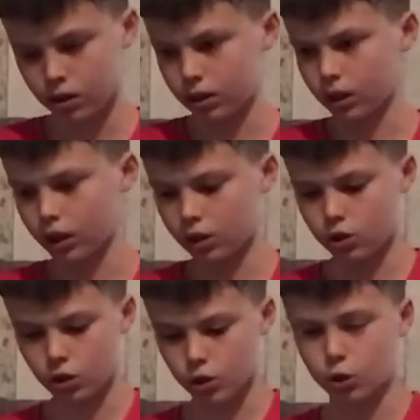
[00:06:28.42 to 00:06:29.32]
Yeah,
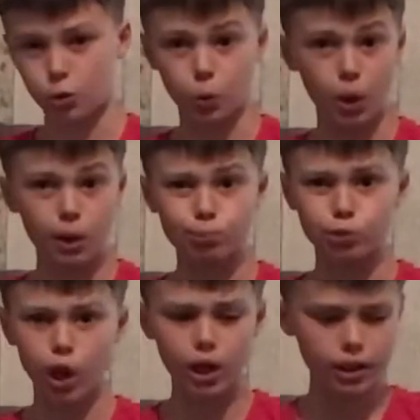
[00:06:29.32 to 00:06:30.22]
so it's quite
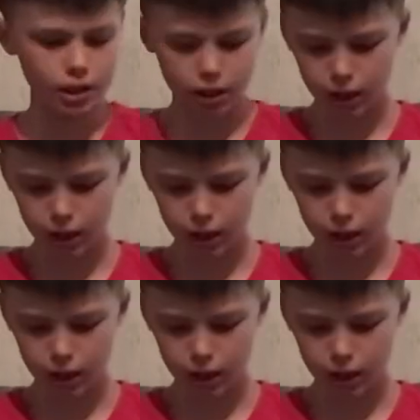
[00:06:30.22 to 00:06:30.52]
bright.